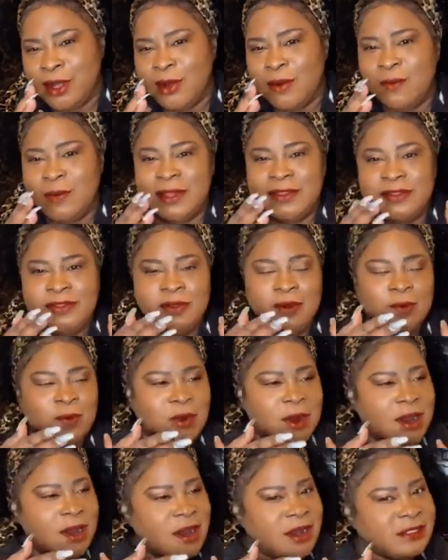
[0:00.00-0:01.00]
with your
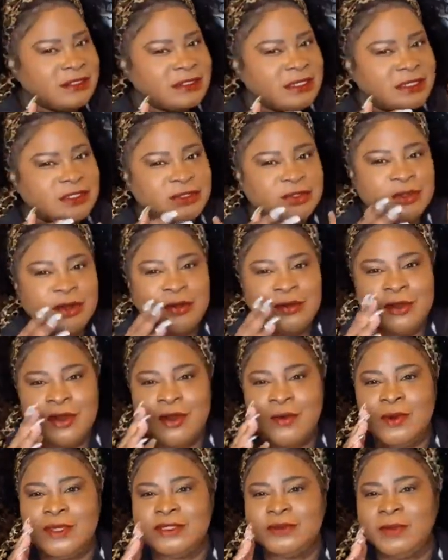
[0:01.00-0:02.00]
words because you don't know
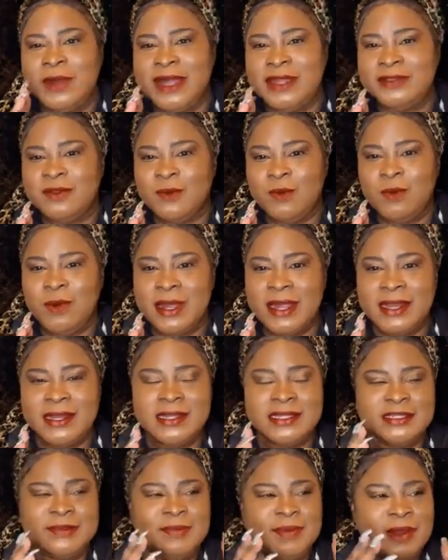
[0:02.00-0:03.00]
which way the wind
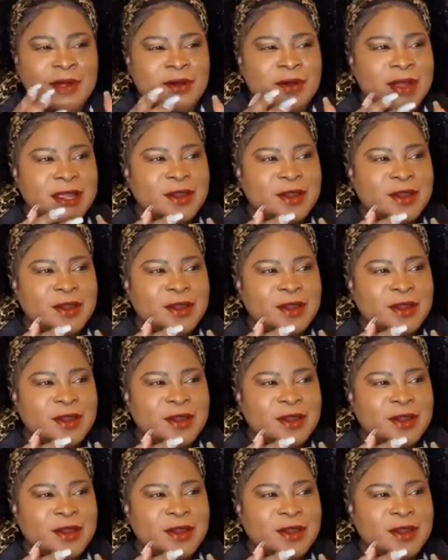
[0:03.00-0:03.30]
is blowing,